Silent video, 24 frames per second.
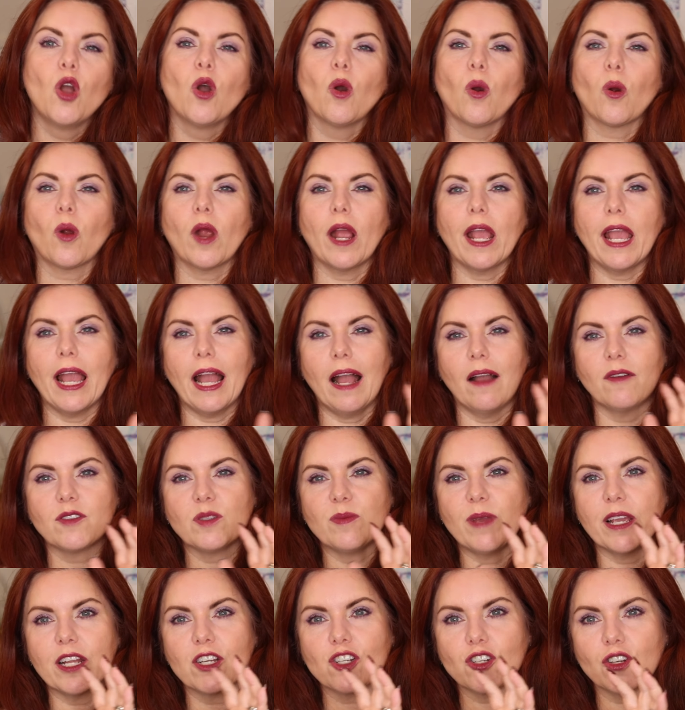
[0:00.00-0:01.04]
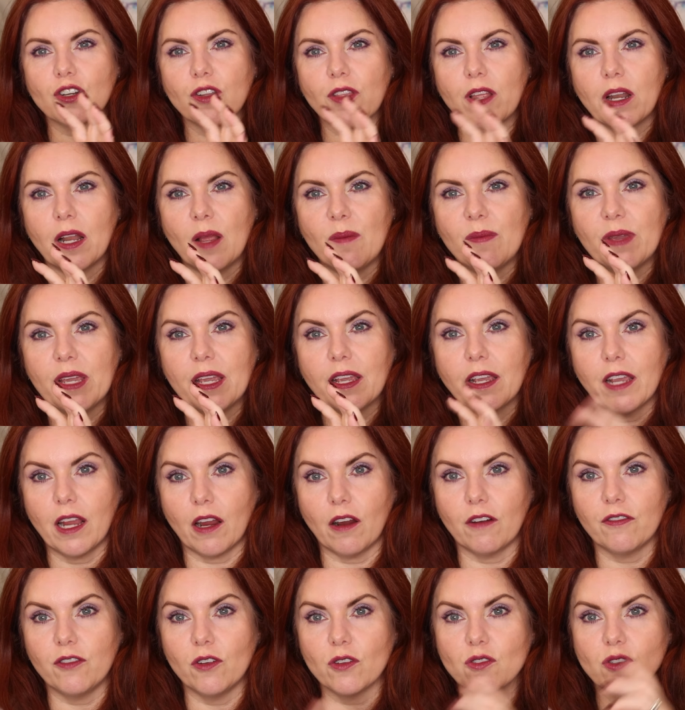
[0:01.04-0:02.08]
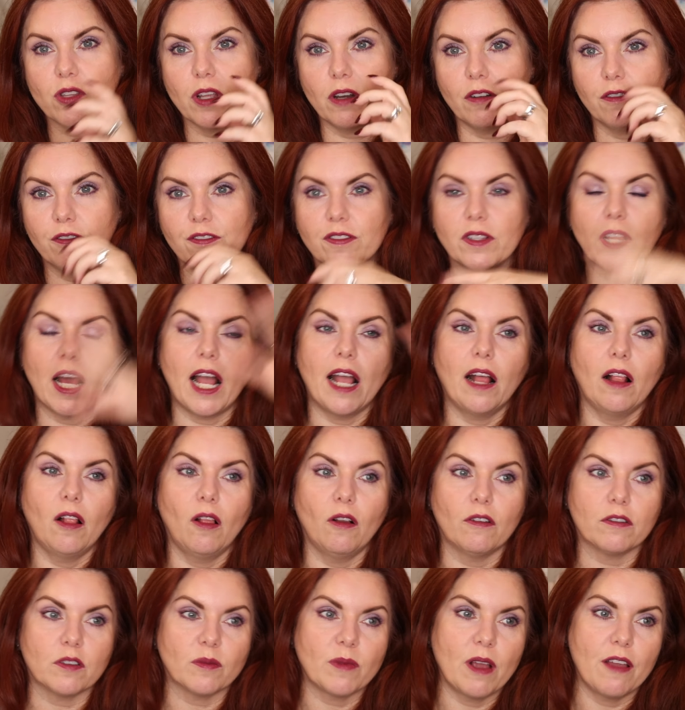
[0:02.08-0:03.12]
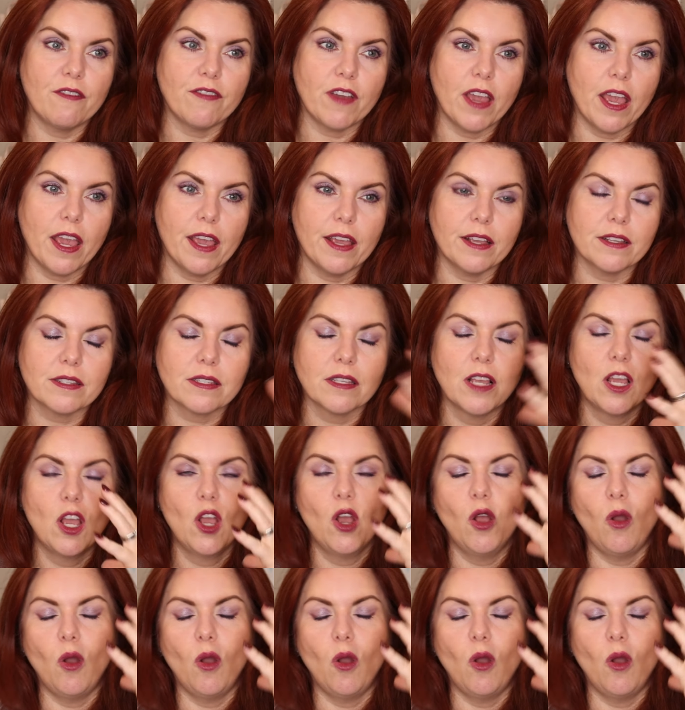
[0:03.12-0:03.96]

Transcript: or I have to make sure that I'm being careful so they don't fly all over my face,